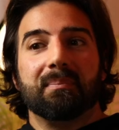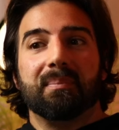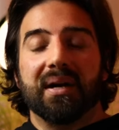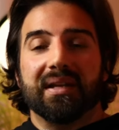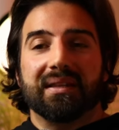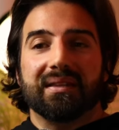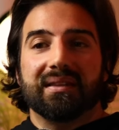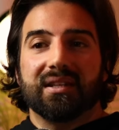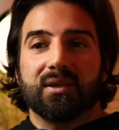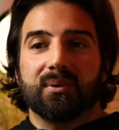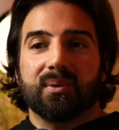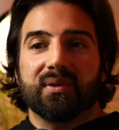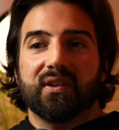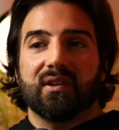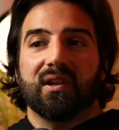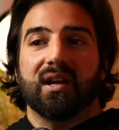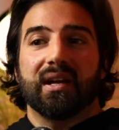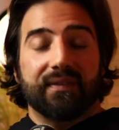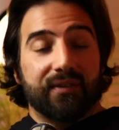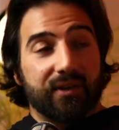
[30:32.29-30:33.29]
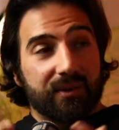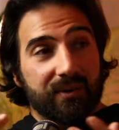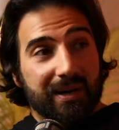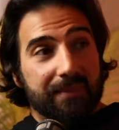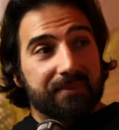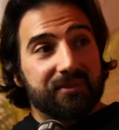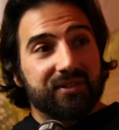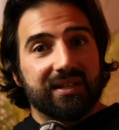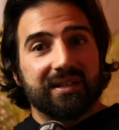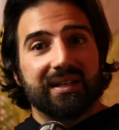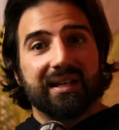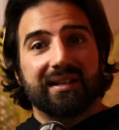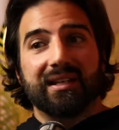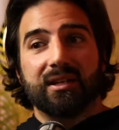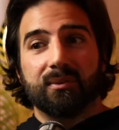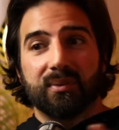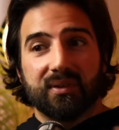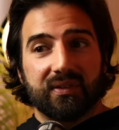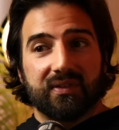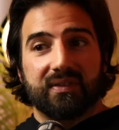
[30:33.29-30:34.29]
but there was a lot of corruption, and
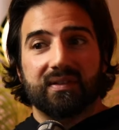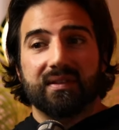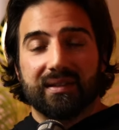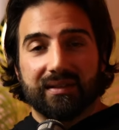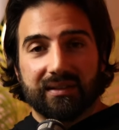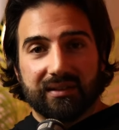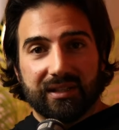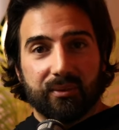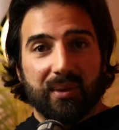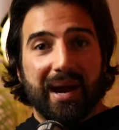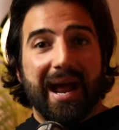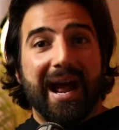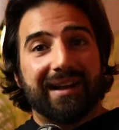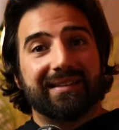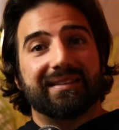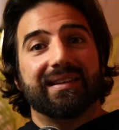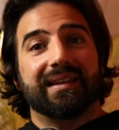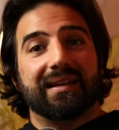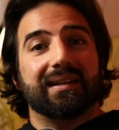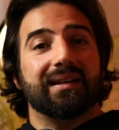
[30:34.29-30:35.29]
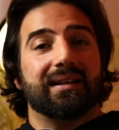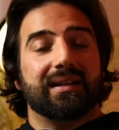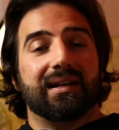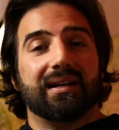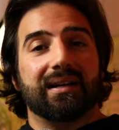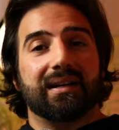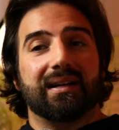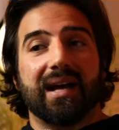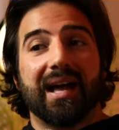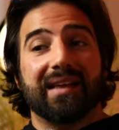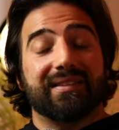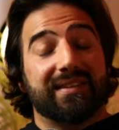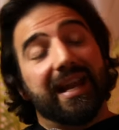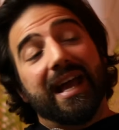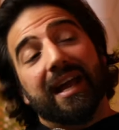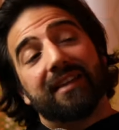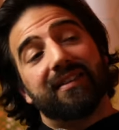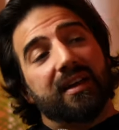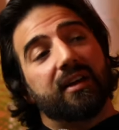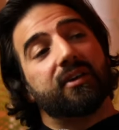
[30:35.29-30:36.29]
he was they were acting uh, as an
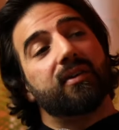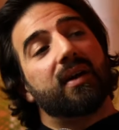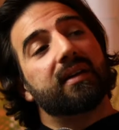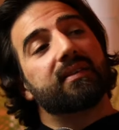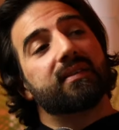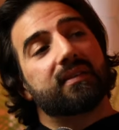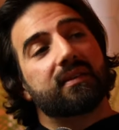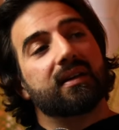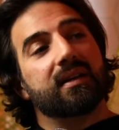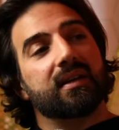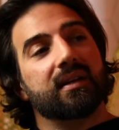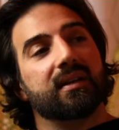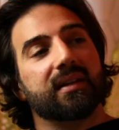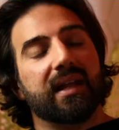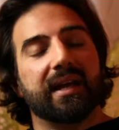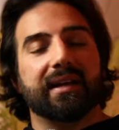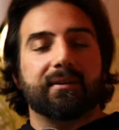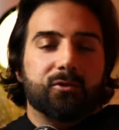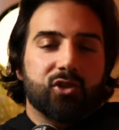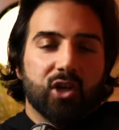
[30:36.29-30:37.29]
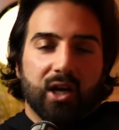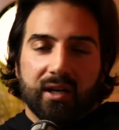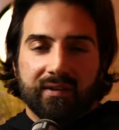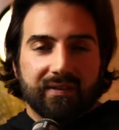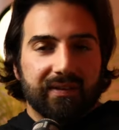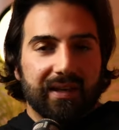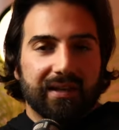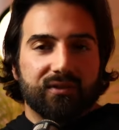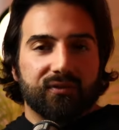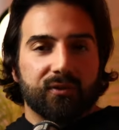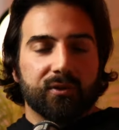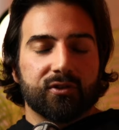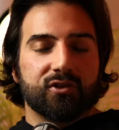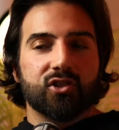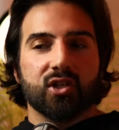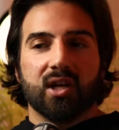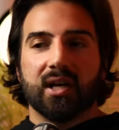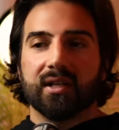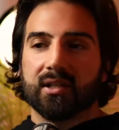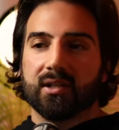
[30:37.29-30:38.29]
antichrist, like John says, First
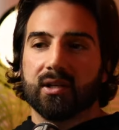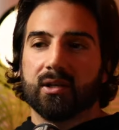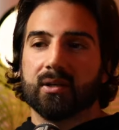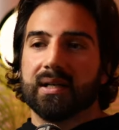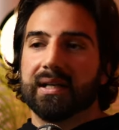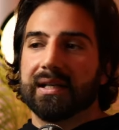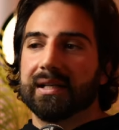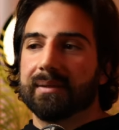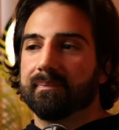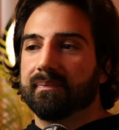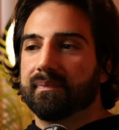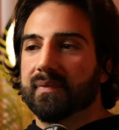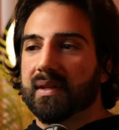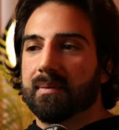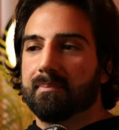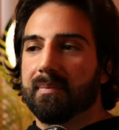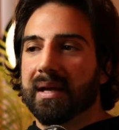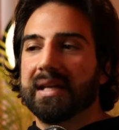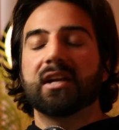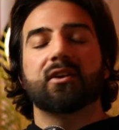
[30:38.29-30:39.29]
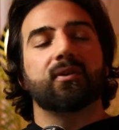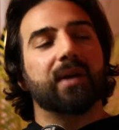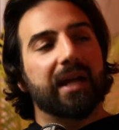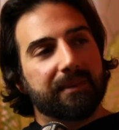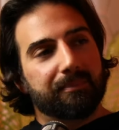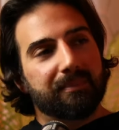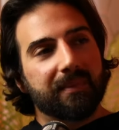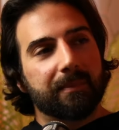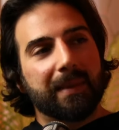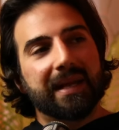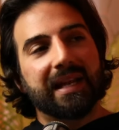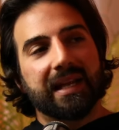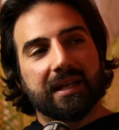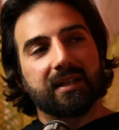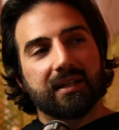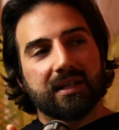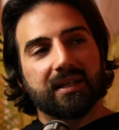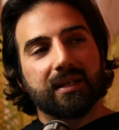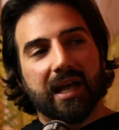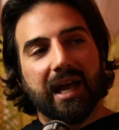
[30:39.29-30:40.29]
John. You know, um, many many
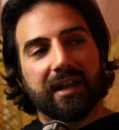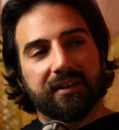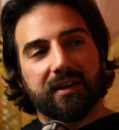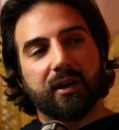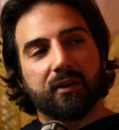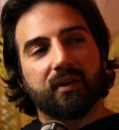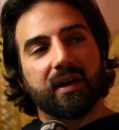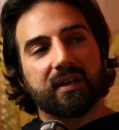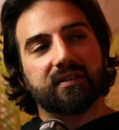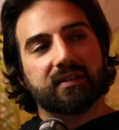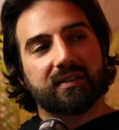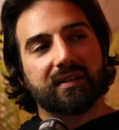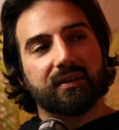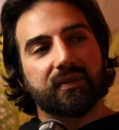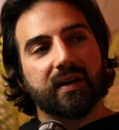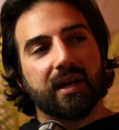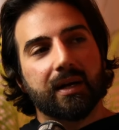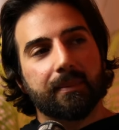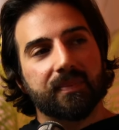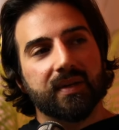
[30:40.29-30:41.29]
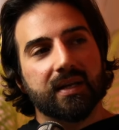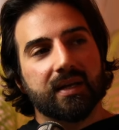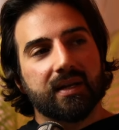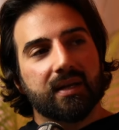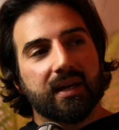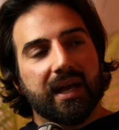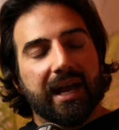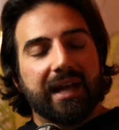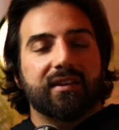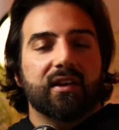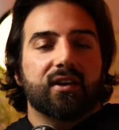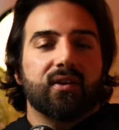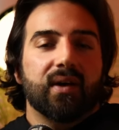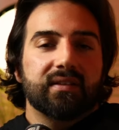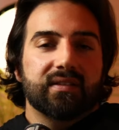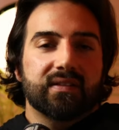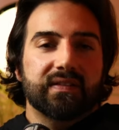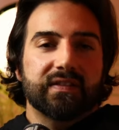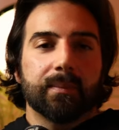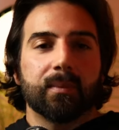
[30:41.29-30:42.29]
antichrists have come.
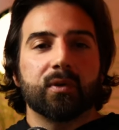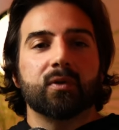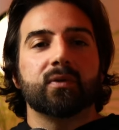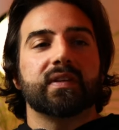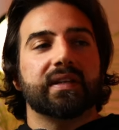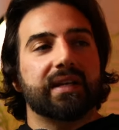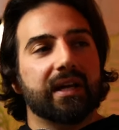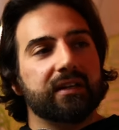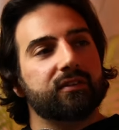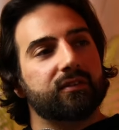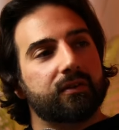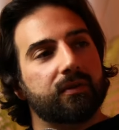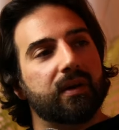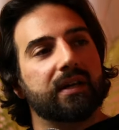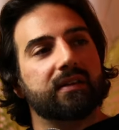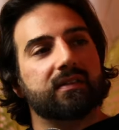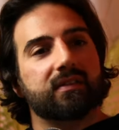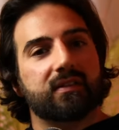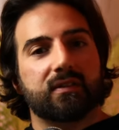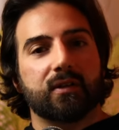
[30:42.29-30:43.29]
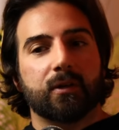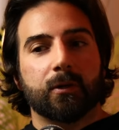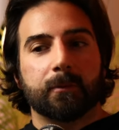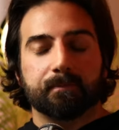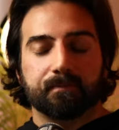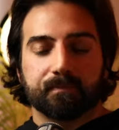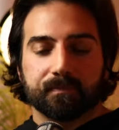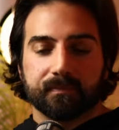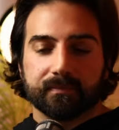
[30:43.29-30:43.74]
Antichrist is someone who's against Christ. So